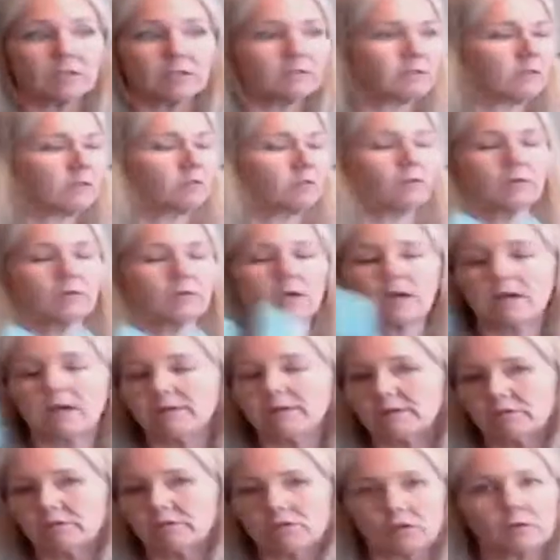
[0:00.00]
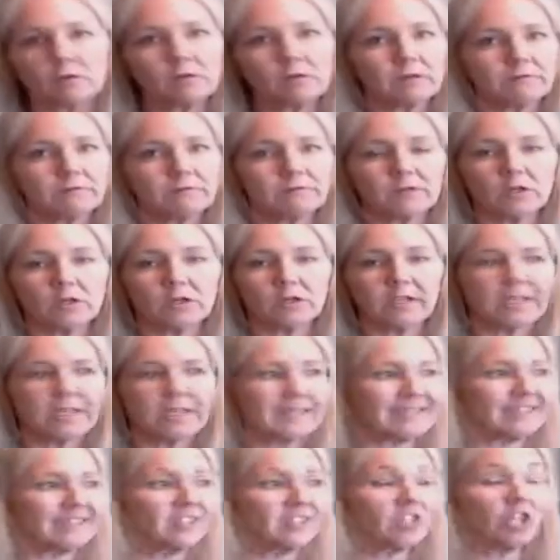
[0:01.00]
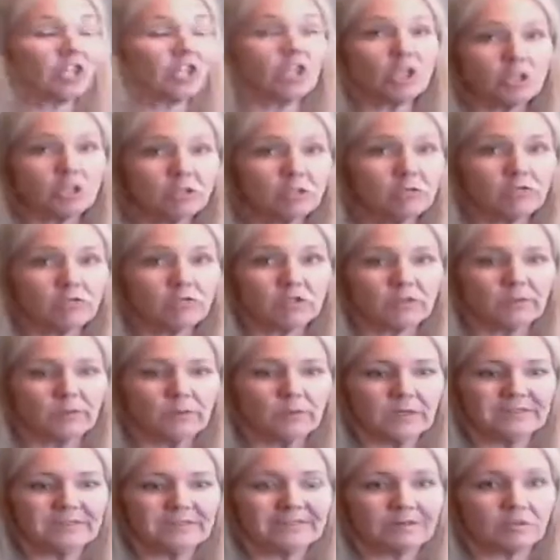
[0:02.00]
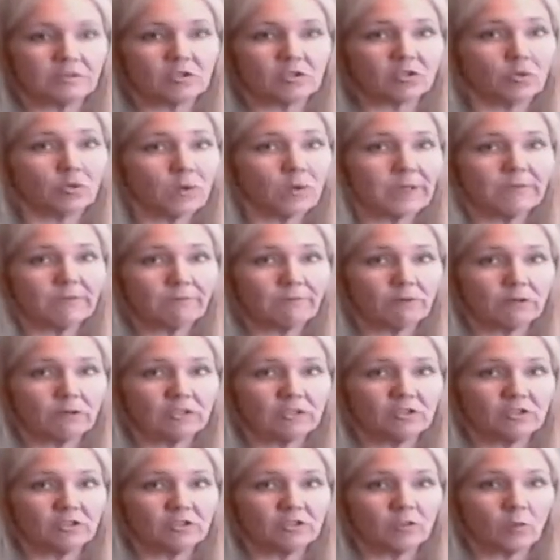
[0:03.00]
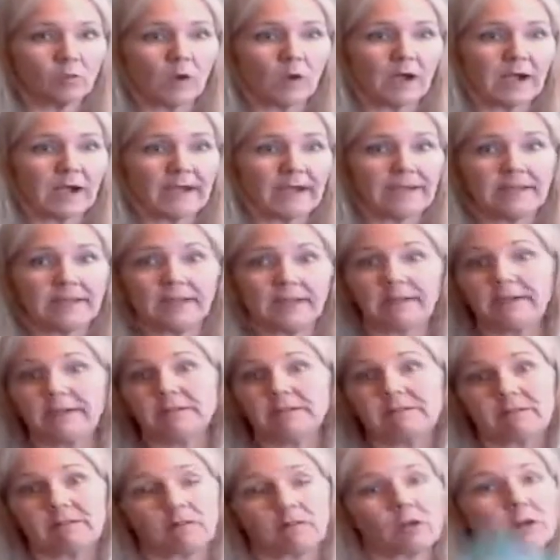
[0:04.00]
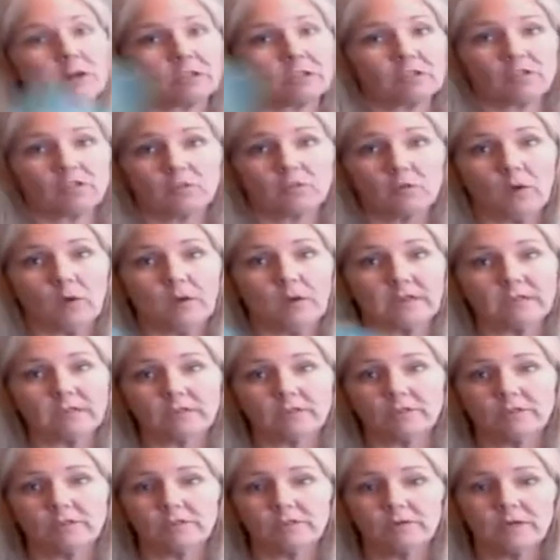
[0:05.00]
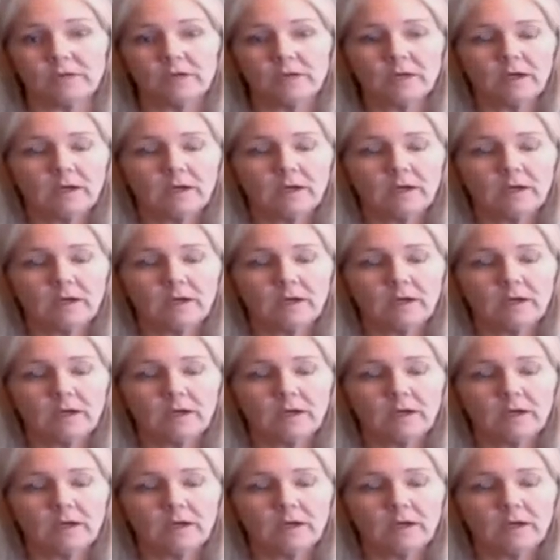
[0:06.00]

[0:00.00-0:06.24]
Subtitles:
So you do not, there's no converting. It's huge. It prints up to 24 inches wide and as long as you want it to.